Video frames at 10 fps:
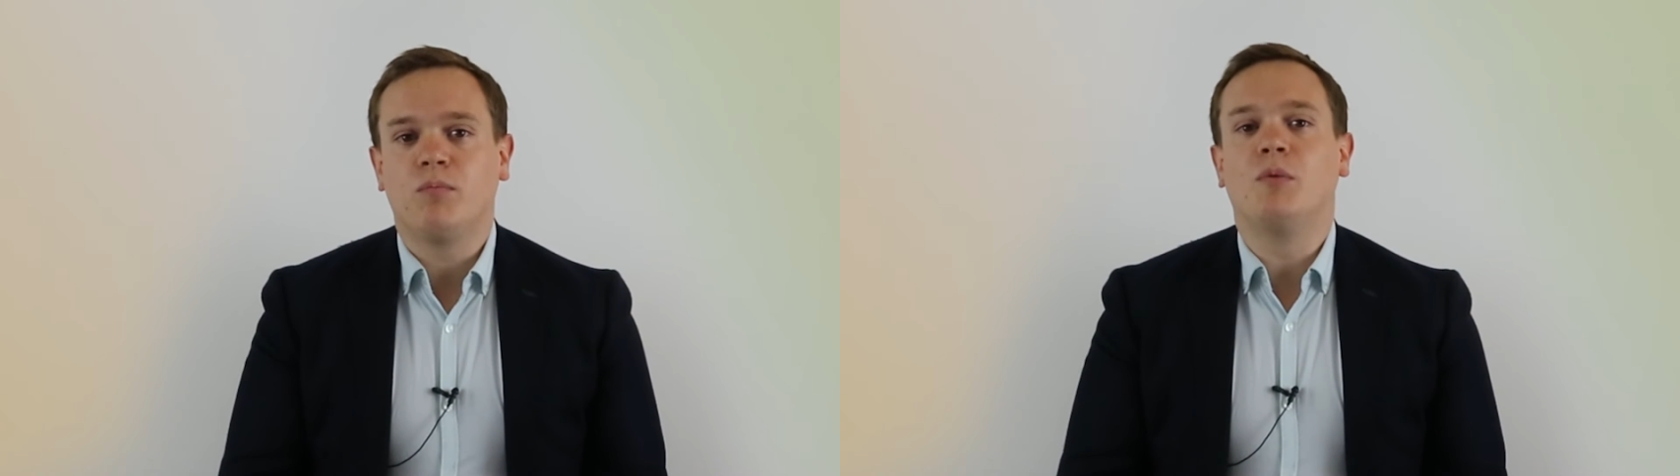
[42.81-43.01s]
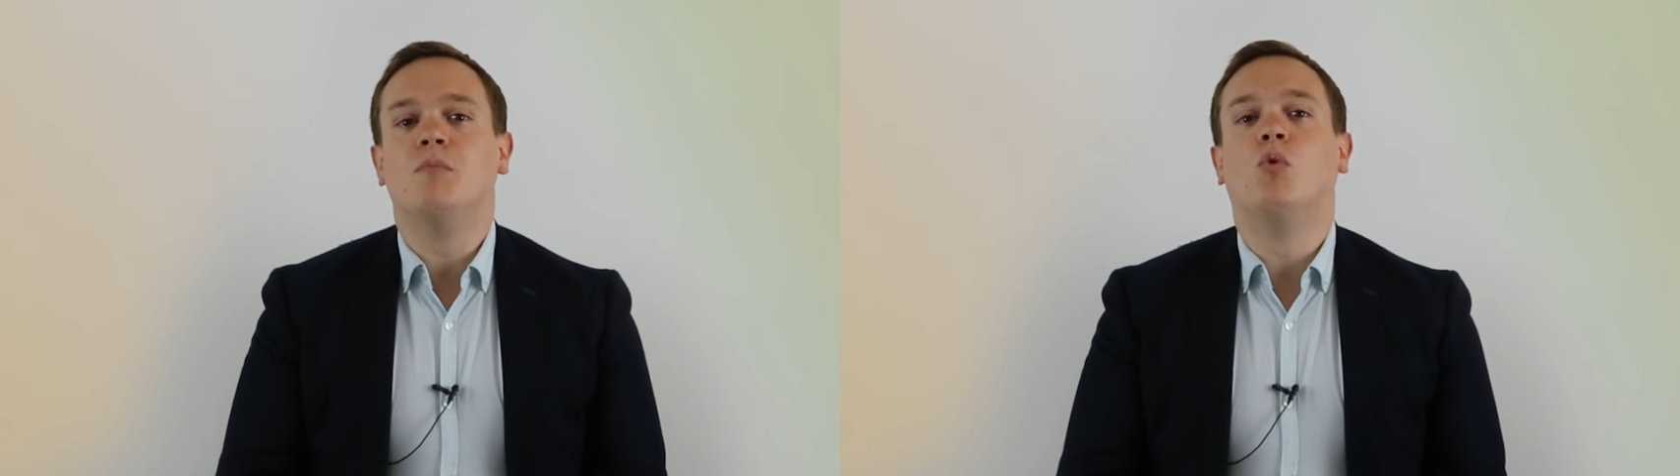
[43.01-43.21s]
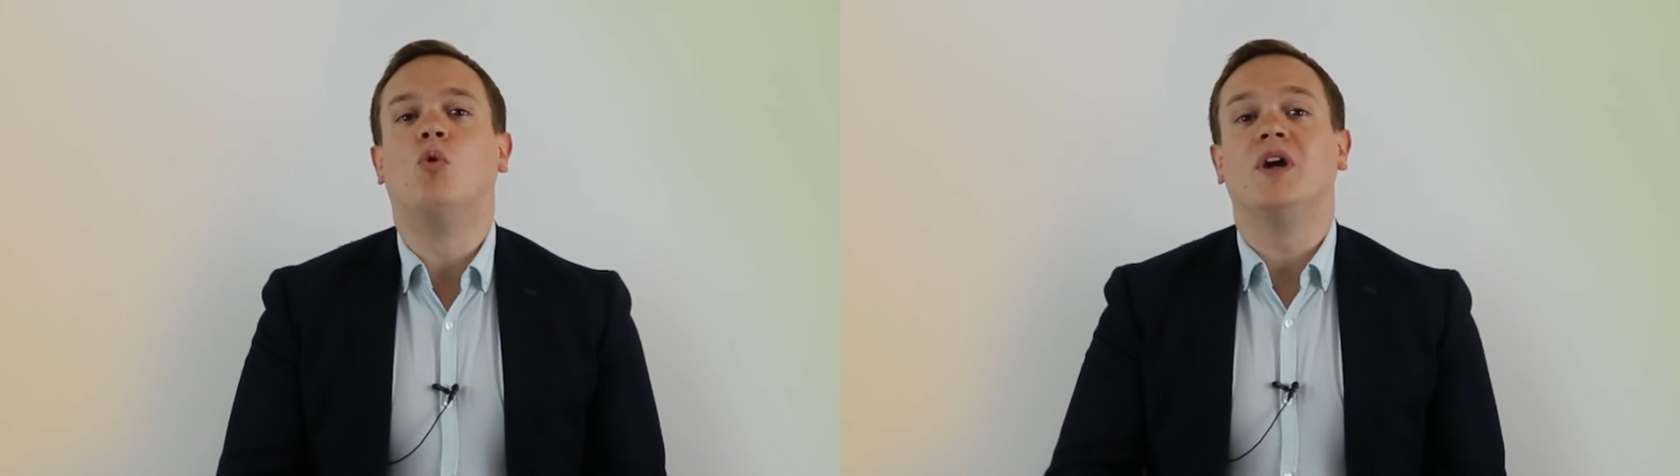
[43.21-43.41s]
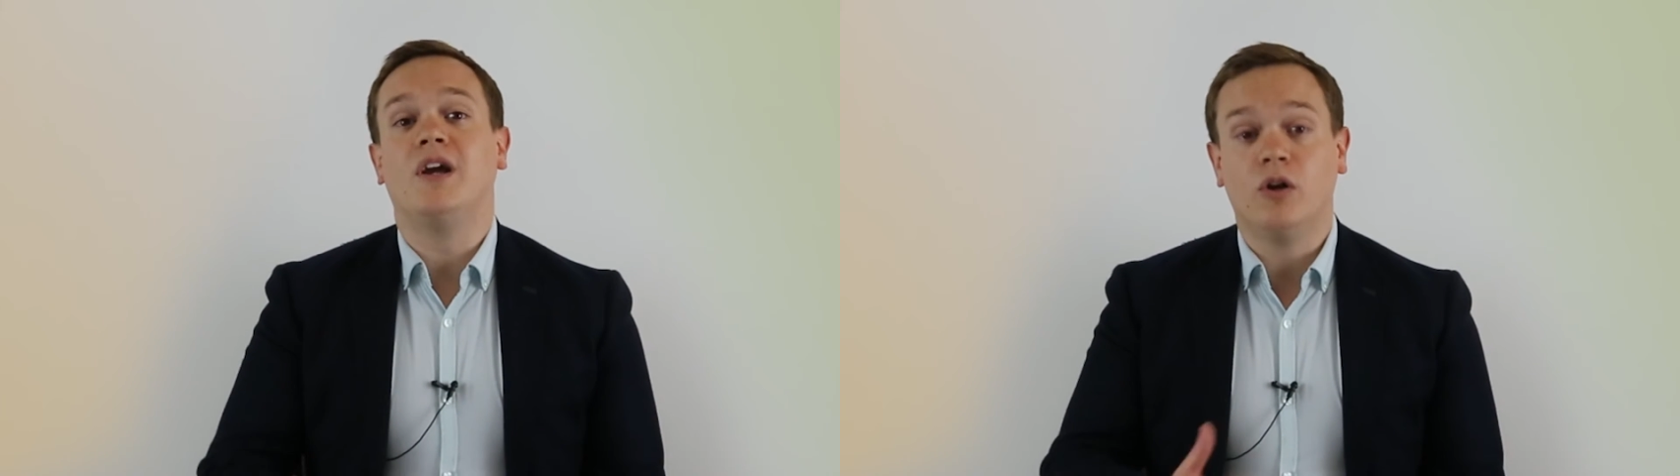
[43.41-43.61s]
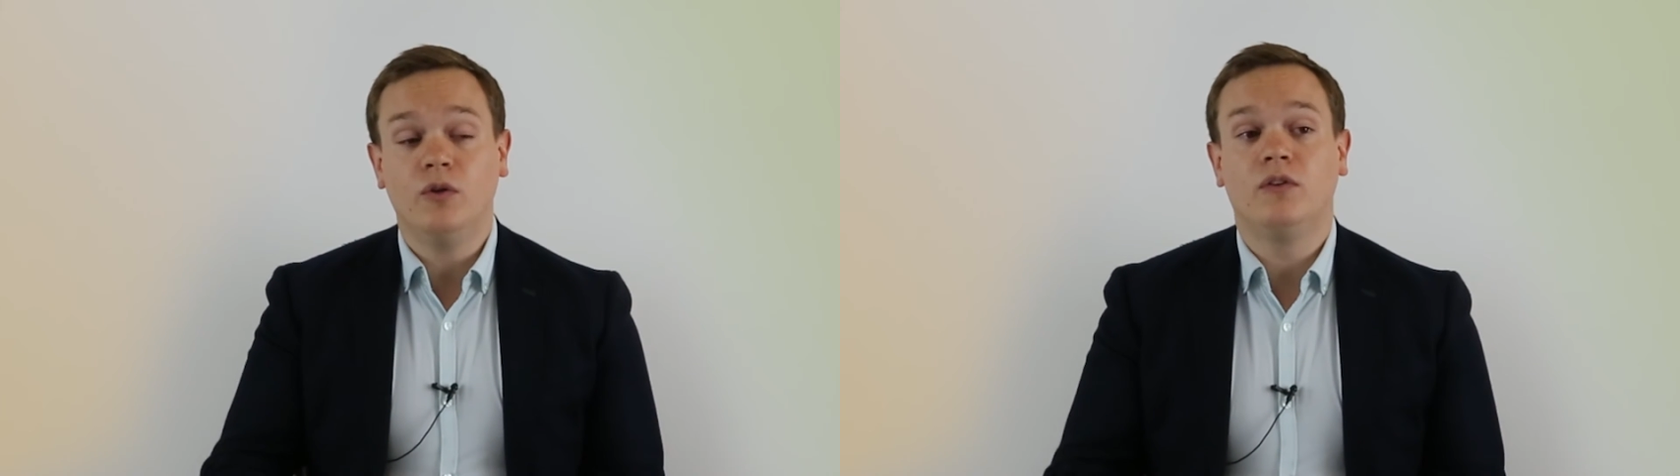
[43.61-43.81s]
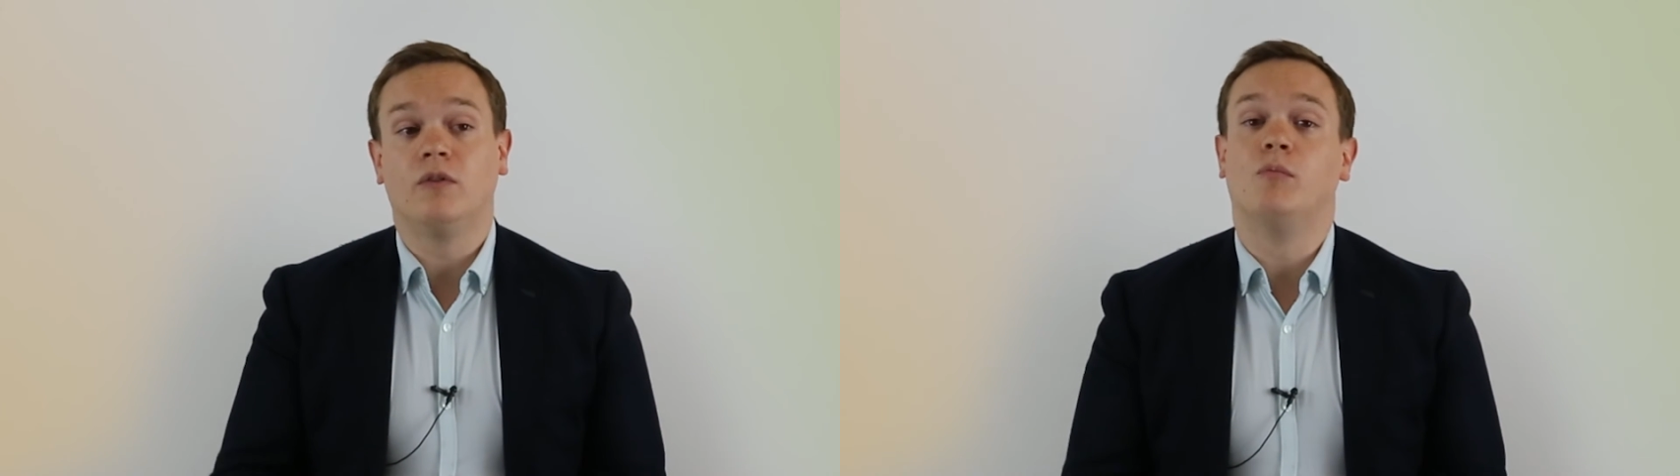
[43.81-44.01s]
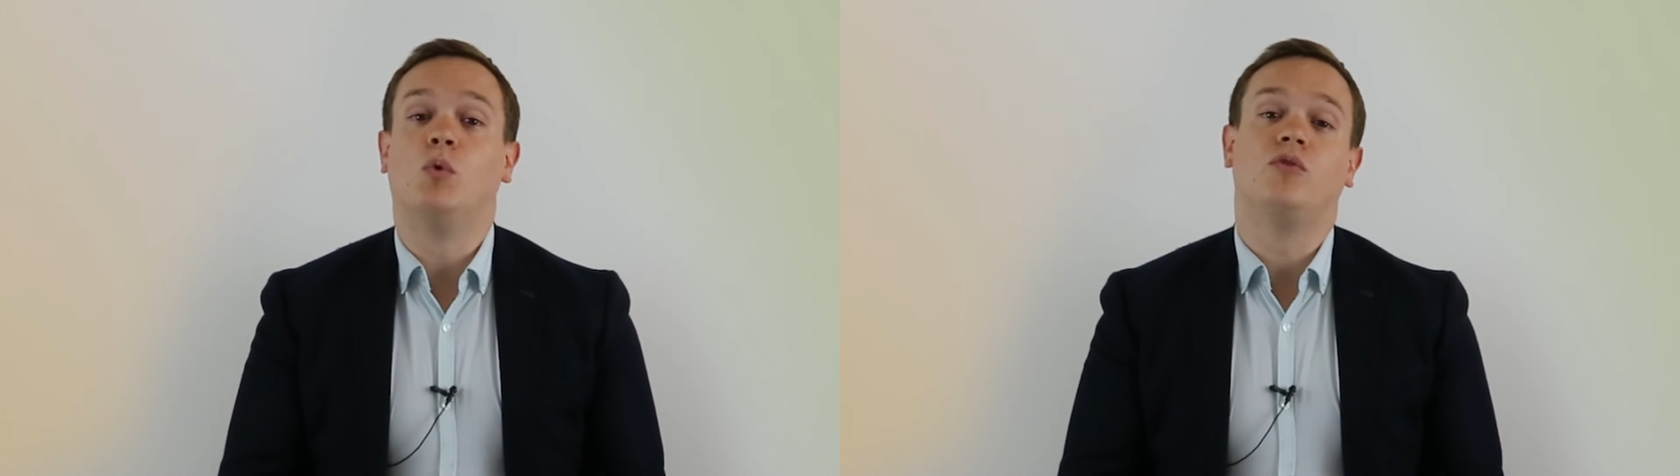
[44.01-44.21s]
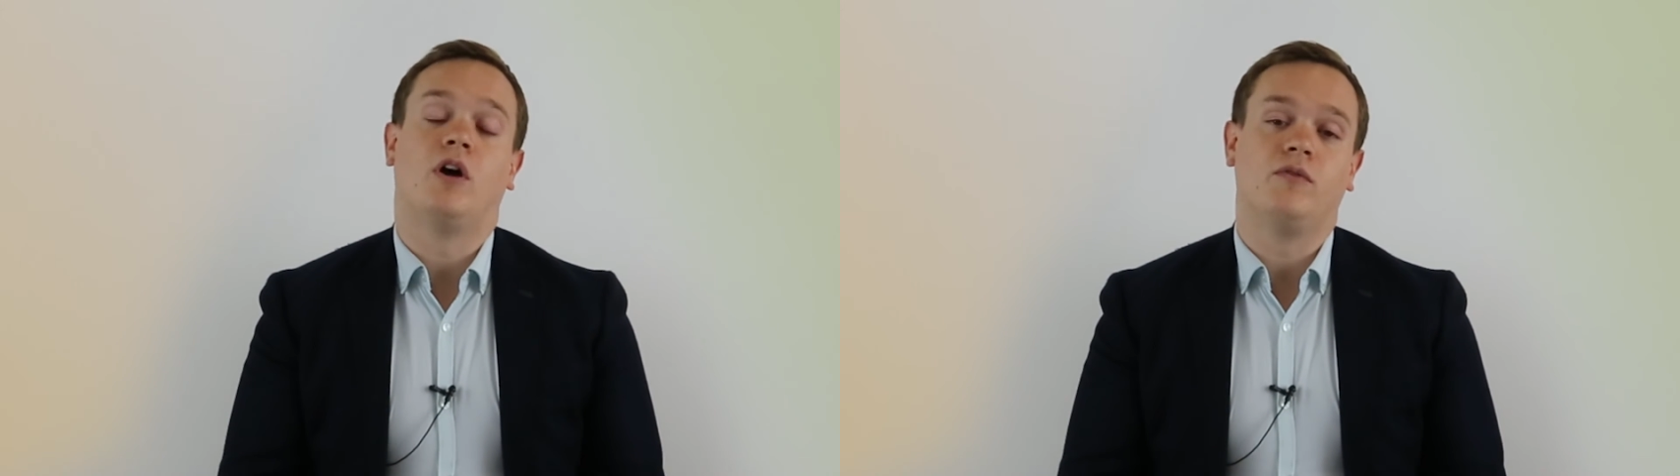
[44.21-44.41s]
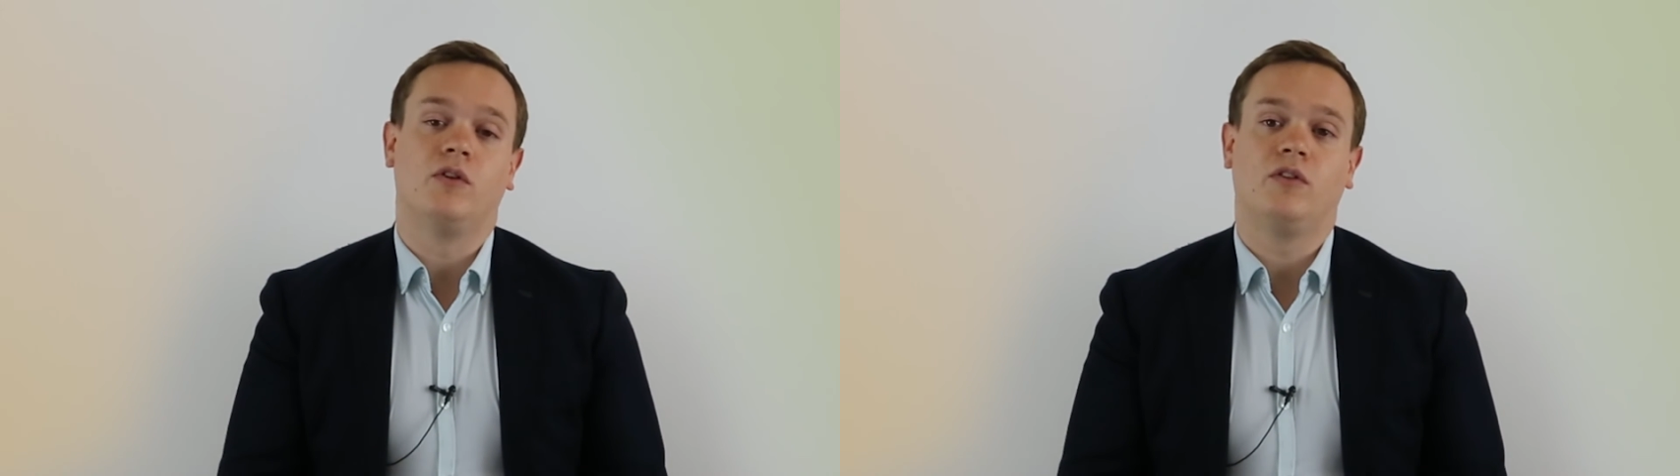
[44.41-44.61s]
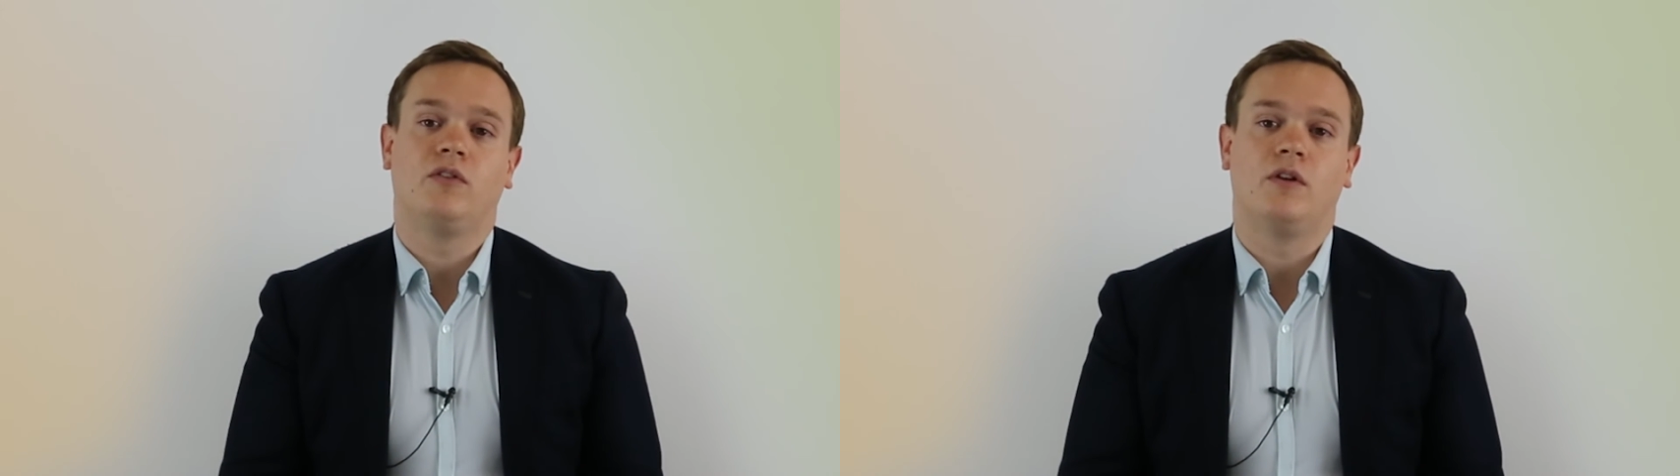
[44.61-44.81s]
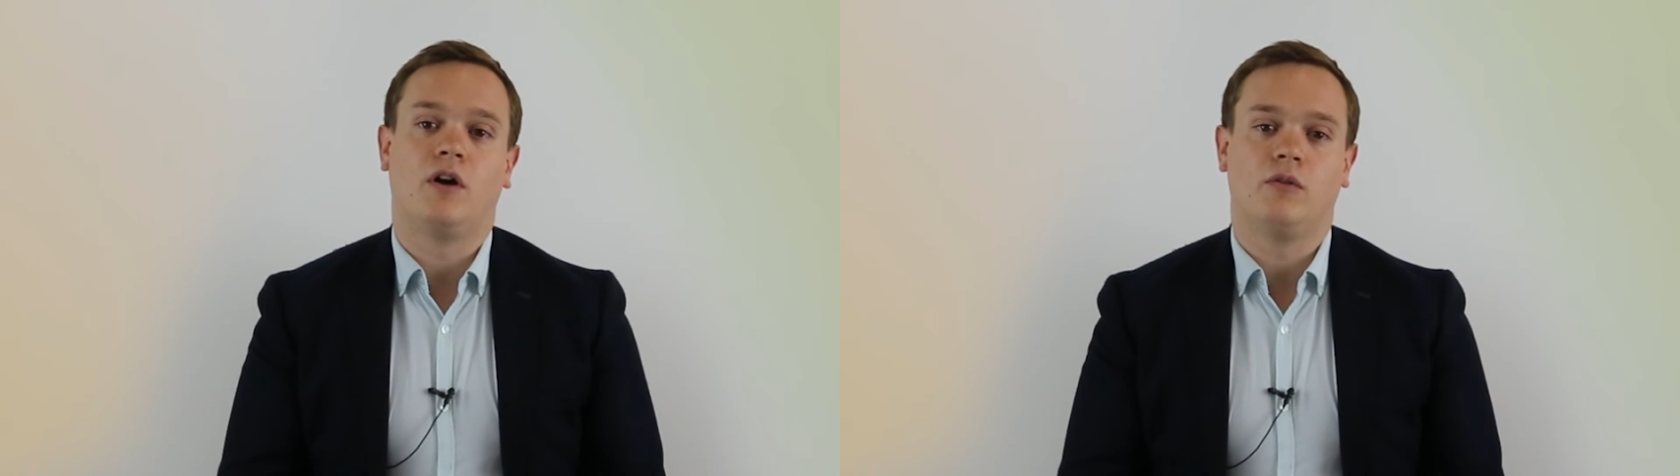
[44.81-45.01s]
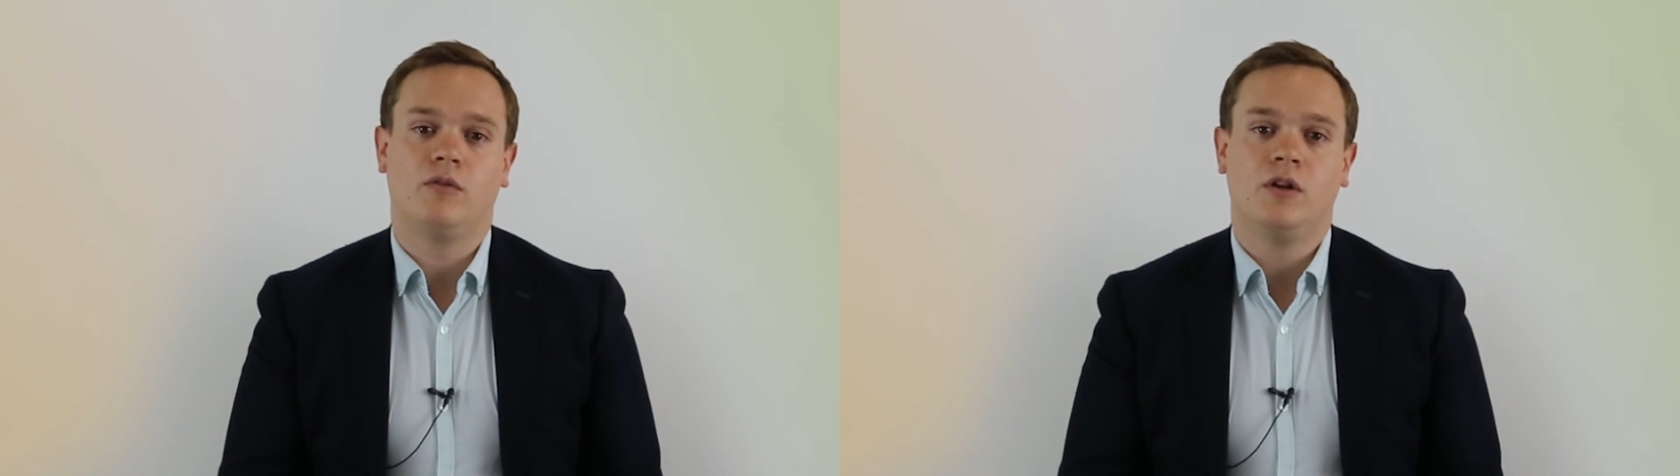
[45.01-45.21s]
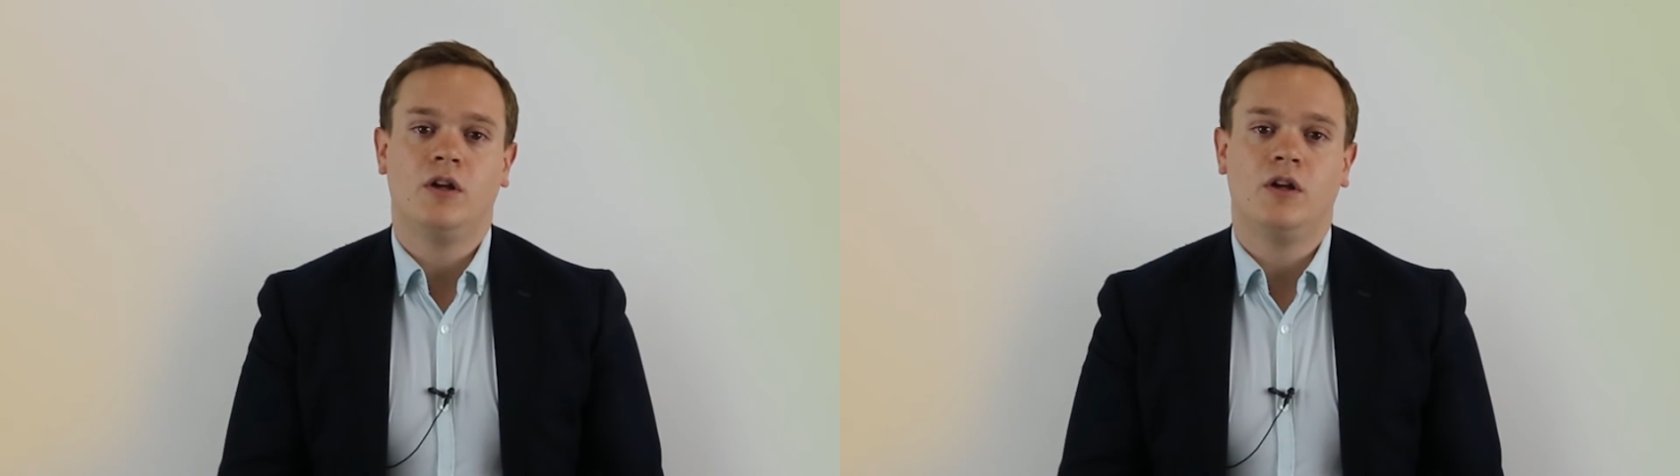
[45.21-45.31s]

it probably more inclusive and more diverse than I